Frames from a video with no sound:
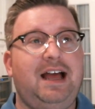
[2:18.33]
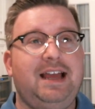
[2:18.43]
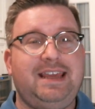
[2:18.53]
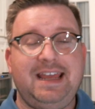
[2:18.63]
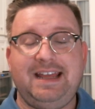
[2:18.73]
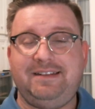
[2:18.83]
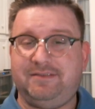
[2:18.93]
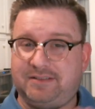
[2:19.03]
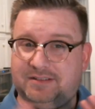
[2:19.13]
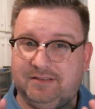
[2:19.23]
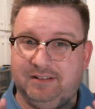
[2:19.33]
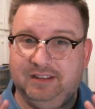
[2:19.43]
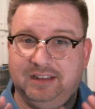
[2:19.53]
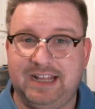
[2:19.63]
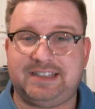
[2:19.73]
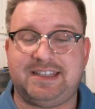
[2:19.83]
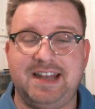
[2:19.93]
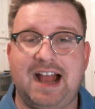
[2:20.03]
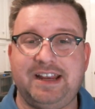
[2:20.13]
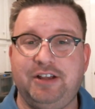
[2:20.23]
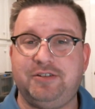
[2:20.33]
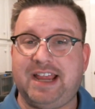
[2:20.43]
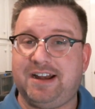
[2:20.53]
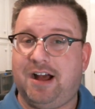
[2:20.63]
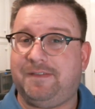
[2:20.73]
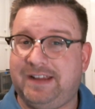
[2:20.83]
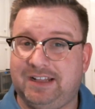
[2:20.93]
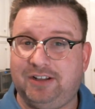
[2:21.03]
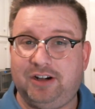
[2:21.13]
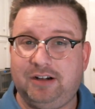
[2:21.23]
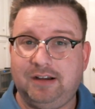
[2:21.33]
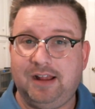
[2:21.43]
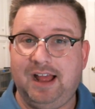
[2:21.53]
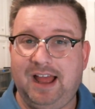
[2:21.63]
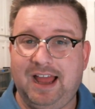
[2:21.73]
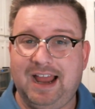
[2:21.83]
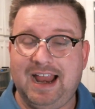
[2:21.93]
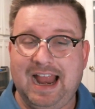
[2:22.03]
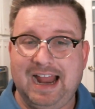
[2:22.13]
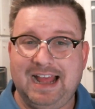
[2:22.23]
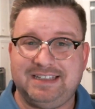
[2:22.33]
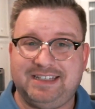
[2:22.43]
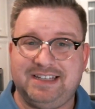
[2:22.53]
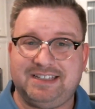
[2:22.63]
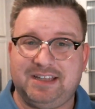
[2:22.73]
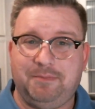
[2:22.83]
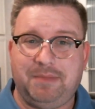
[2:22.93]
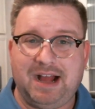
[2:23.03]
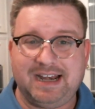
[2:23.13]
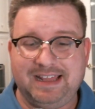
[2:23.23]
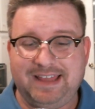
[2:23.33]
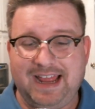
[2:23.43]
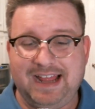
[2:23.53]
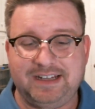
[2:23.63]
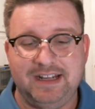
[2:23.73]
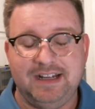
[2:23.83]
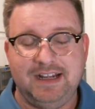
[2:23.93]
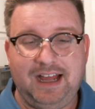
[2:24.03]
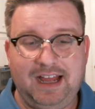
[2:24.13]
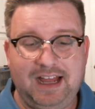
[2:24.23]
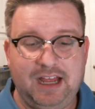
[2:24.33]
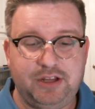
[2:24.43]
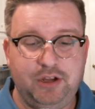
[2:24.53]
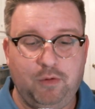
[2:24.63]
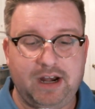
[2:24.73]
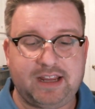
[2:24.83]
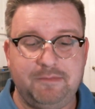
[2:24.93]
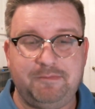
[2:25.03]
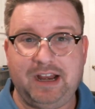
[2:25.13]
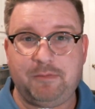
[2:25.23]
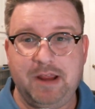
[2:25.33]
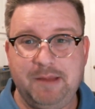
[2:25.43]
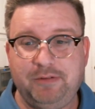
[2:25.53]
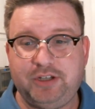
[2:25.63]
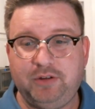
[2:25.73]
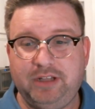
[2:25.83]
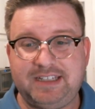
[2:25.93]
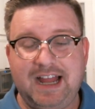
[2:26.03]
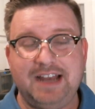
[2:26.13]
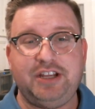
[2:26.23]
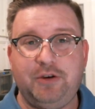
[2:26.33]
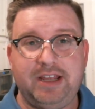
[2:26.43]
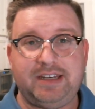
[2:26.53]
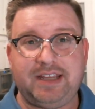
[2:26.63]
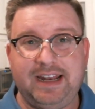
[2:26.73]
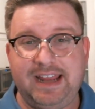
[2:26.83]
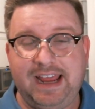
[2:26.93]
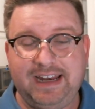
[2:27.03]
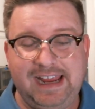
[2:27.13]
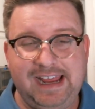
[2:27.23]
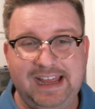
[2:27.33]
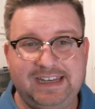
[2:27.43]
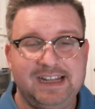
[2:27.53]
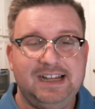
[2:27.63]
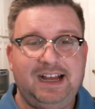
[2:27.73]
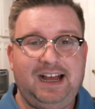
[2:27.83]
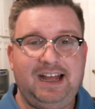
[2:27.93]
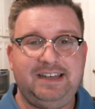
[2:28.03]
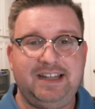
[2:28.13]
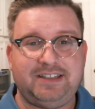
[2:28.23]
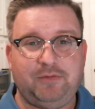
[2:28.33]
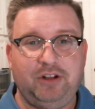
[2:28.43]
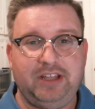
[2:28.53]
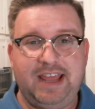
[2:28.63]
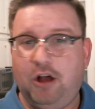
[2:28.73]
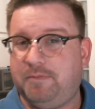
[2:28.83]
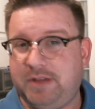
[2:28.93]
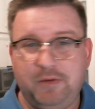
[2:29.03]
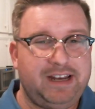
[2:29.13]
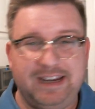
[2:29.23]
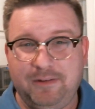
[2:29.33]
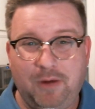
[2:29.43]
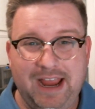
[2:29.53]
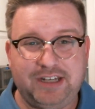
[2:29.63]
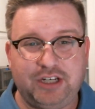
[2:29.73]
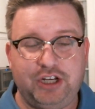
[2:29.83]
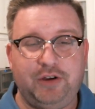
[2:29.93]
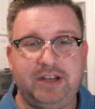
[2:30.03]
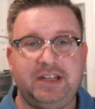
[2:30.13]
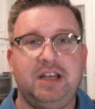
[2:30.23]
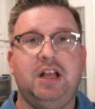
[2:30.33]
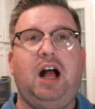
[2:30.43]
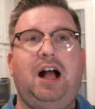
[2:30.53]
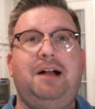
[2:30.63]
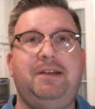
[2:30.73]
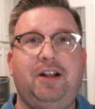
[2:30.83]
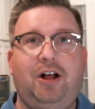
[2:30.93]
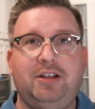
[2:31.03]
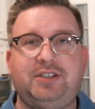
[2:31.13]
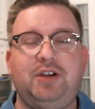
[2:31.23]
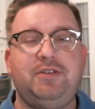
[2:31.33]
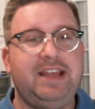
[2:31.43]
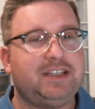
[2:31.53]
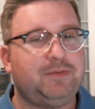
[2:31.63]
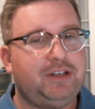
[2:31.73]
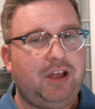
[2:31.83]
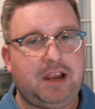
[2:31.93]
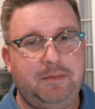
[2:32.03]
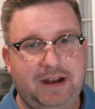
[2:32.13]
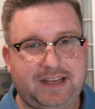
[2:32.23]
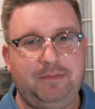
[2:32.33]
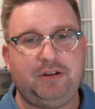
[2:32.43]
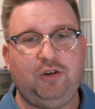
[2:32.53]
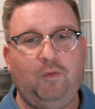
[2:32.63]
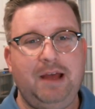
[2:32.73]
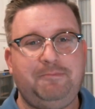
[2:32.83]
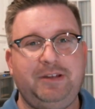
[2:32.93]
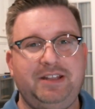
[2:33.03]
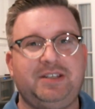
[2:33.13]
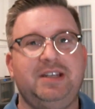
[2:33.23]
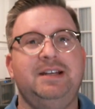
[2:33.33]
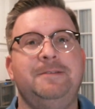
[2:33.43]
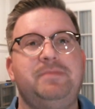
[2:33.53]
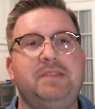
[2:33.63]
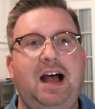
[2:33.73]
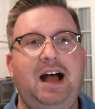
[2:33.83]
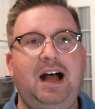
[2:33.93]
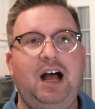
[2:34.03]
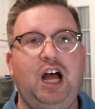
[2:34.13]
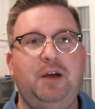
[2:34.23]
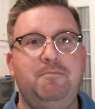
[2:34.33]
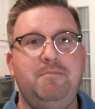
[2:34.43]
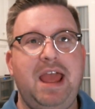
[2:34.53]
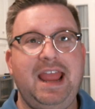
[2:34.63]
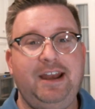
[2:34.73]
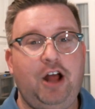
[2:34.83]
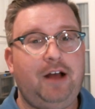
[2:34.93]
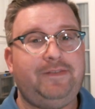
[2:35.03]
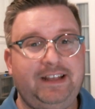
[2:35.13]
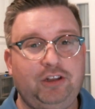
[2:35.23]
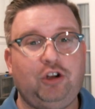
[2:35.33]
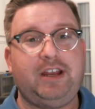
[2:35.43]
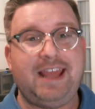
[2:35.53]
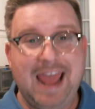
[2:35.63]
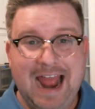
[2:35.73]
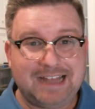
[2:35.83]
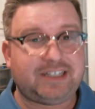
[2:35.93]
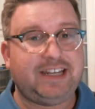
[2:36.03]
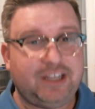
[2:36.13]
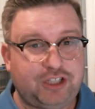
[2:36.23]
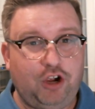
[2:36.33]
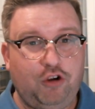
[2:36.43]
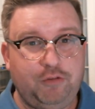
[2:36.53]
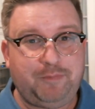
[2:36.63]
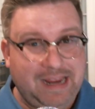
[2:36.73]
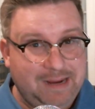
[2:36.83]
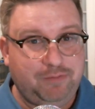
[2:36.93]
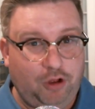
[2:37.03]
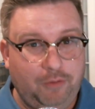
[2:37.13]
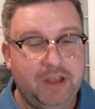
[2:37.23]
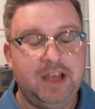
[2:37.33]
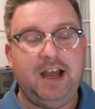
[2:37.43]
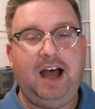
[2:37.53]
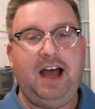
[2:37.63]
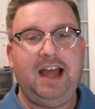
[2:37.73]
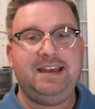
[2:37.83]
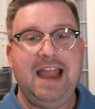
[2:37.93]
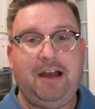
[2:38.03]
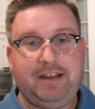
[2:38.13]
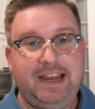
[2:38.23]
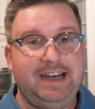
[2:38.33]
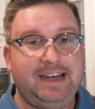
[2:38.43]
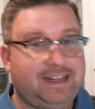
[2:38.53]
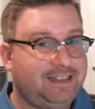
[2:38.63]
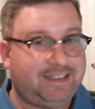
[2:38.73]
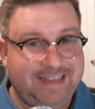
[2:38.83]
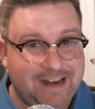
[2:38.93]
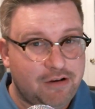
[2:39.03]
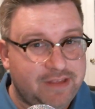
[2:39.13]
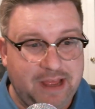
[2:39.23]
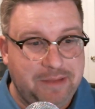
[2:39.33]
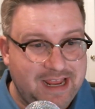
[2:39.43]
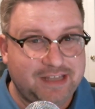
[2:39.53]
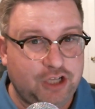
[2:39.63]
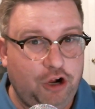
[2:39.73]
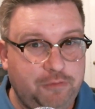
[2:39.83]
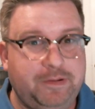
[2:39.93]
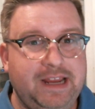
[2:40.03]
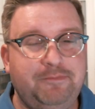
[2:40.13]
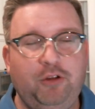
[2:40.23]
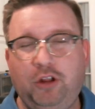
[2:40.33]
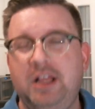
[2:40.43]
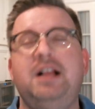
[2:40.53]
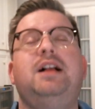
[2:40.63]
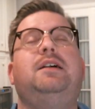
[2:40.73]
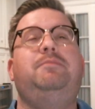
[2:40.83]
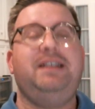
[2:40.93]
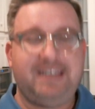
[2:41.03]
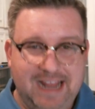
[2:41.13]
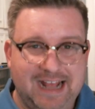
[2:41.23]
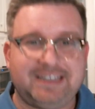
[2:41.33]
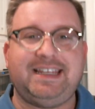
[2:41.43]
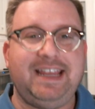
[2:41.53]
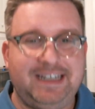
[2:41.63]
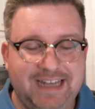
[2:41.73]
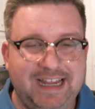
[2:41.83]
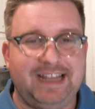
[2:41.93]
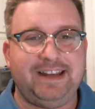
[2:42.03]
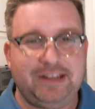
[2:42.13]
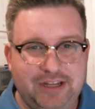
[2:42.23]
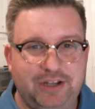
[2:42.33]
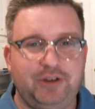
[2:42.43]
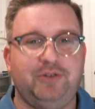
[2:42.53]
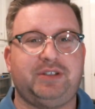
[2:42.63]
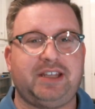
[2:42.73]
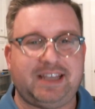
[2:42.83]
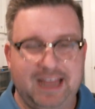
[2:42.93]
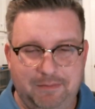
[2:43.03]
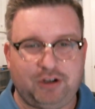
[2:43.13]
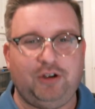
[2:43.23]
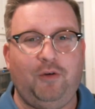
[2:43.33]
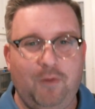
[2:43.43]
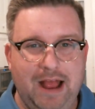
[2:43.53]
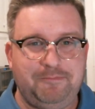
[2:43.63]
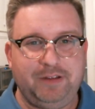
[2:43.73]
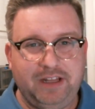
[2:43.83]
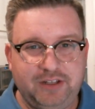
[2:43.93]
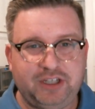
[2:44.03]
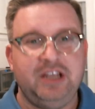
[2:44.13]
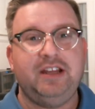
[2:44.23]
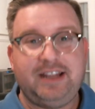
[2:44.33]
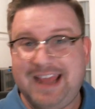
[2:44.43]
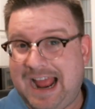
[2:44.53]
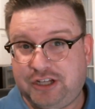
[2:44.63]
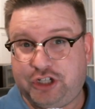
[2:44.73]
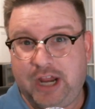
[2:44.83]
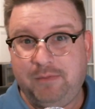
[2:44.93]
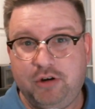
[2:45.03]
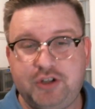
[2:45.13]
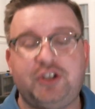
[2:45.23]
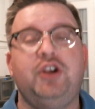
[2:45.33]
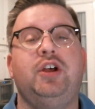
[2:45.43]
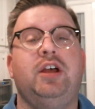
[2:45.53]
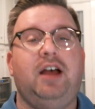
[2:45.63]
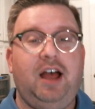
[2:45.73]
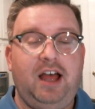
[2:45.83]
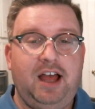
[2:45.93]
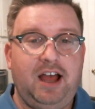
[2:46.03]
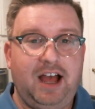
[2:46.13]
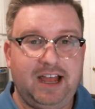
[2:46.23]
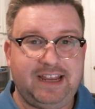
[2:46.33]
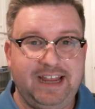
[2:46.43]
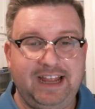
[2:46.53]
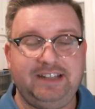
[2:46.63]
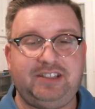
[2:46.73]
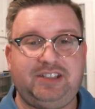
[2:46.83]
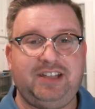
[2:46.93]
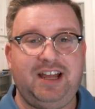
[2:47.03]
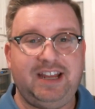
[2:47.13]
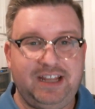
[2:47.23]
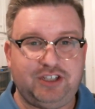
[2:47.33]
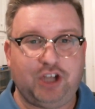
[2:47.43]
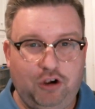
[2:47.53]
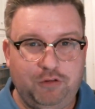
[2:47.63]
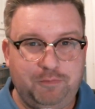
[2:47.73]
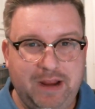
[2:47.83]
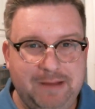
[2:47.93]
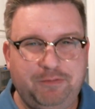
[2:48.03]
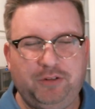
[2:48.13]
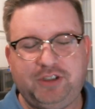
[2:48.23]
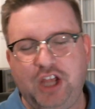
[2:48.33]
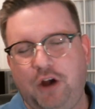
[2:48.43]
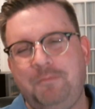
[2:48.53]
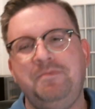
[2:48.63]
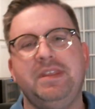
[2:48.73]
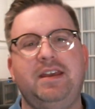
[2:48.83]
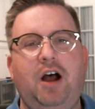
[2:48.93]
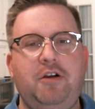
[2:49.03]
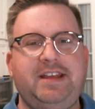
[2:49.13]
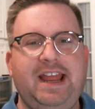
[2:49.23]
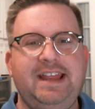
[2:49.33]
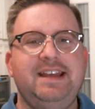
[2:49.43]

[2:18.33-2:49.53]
again, let's not use Adolf Hitler uh, as uh, somebody that uh, you want to compare people to. Let's not do it. It it, it uh, doesn't really help you in any way to do it. Uh, but also, yes, when talking about chemical weapons, um, Adolf Hitler gassed his own people. Uh, now he didn't consider them his own people, but yes, he did use chemical weapons, gas chambers, uh, against his own people. So, okay,